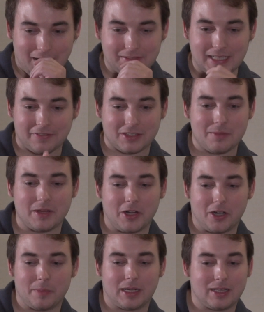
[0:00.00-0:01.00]
I've definitely
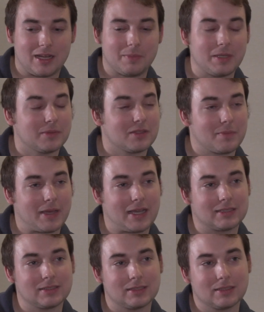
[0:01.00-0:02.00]
been hurt by a lot of people in the
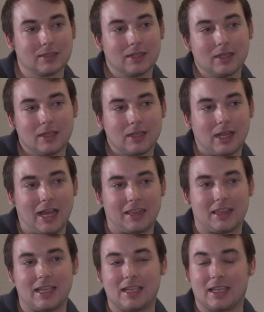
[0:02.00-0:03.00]
past.
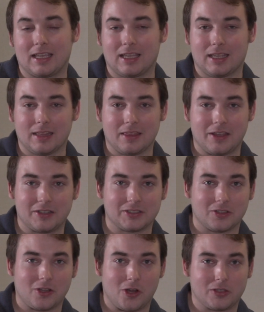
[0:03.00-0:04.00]
I think
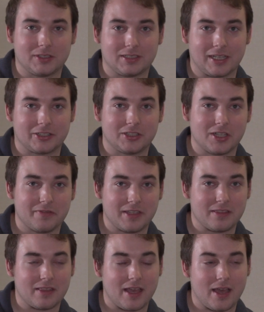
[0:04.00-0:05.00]
there's a large section of
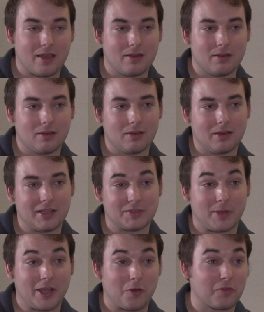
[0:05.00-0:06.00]
it that
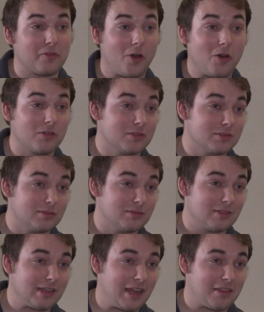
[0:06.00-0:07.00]
is my own fault,
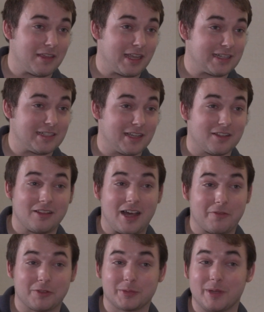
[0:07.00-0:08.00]
and I think I take a
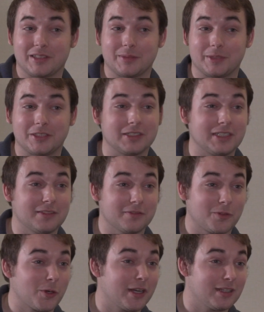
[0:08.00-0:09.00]
lot of responsibility
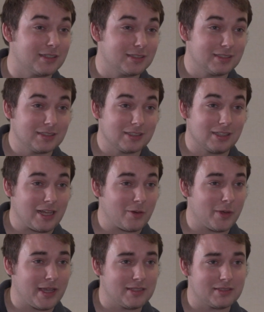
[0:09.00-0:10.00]
for it in a
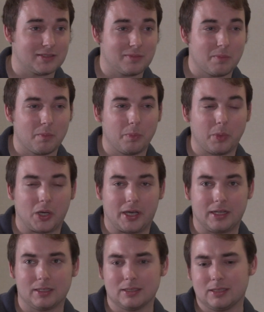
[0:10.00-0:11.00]
lot of ways.
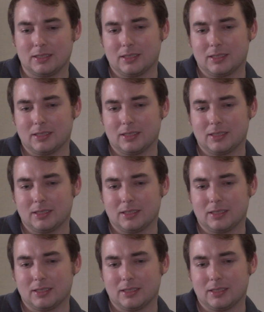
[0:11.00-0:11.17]
But